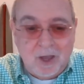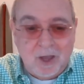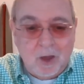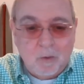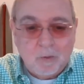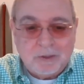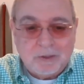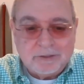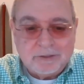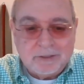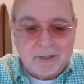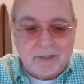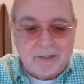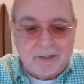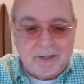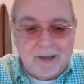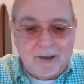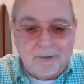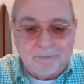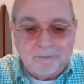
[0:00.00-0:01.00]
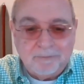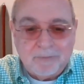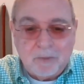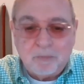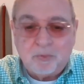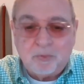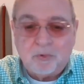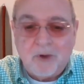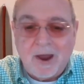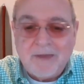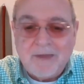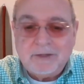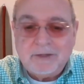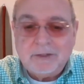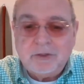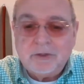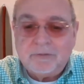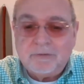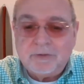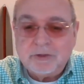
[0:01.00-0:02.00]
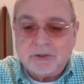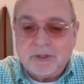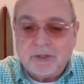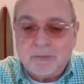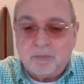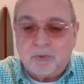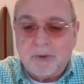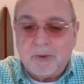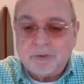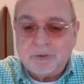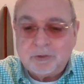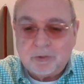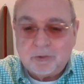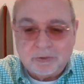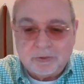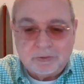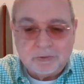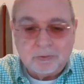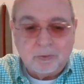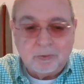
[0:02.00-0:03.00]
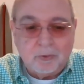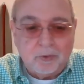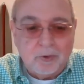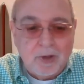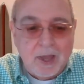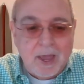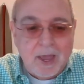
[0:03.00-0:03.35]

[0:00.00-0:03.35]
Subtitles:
which is a private university preparatory school,